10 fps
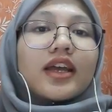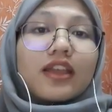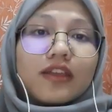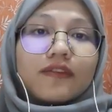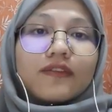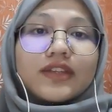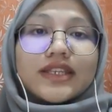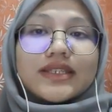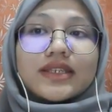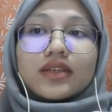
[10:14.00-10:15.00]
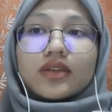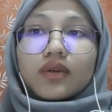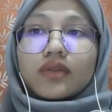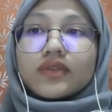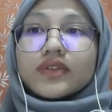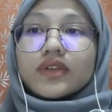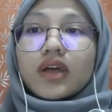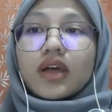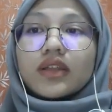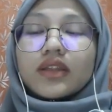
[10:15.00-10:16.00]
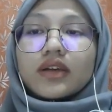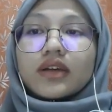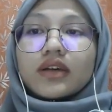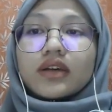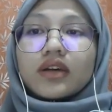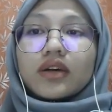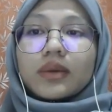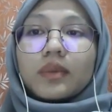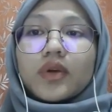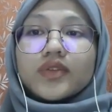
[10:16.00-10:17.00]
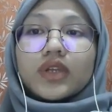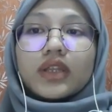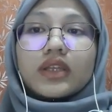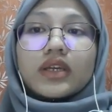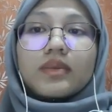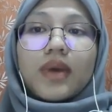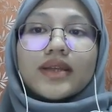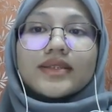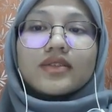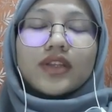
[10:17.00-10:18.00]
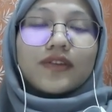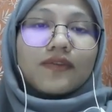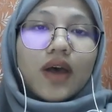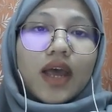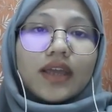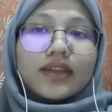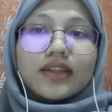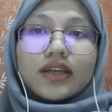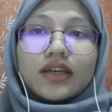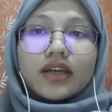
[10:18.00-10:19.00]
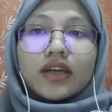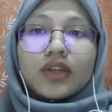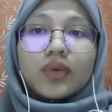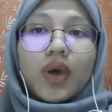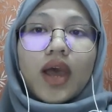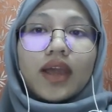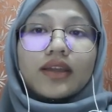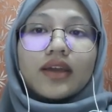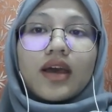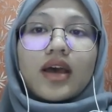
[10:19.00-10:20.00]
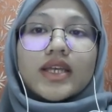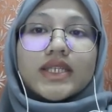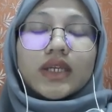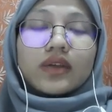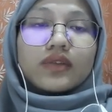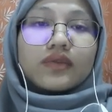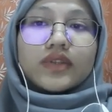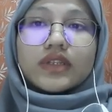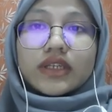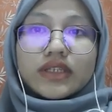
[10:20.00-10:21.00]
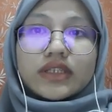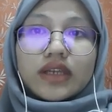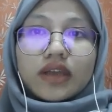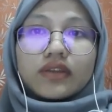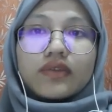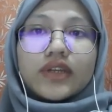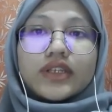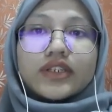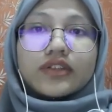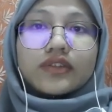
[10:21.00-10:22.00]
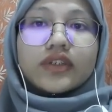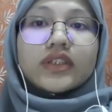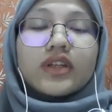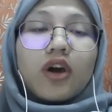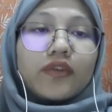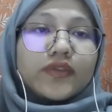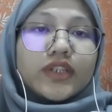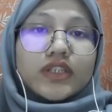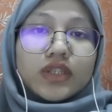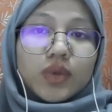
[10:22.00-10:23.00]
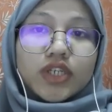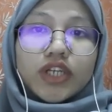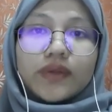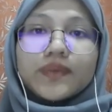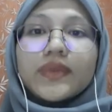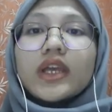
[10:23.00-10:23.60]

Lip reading: If it is occurs, the prosecutor must notify the UN the Secretary General of the situation.